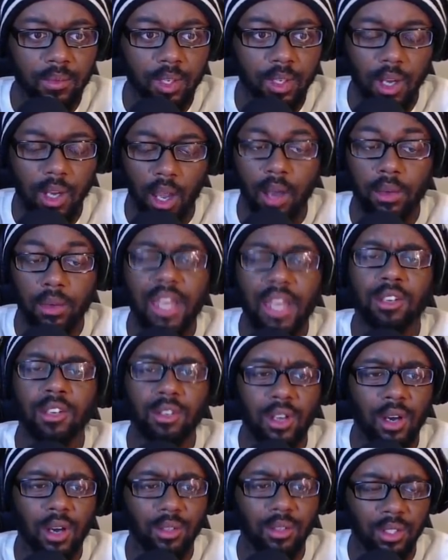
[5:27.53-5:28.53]
Oh yeah, you
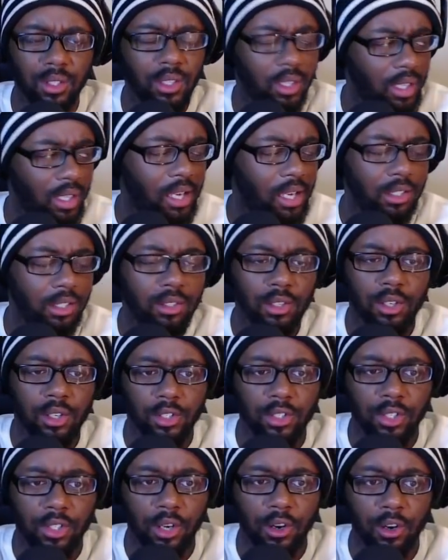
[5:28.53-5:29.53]
know, you're
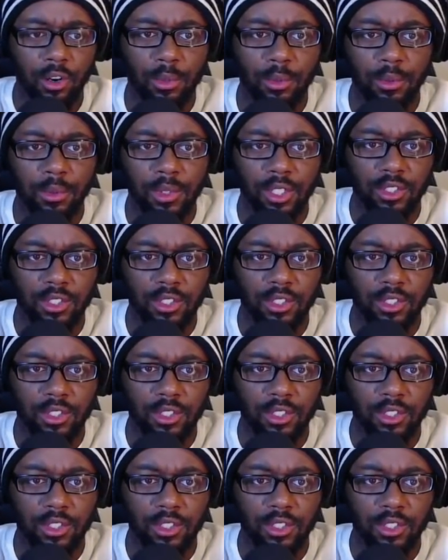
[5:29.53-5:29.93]
terrible because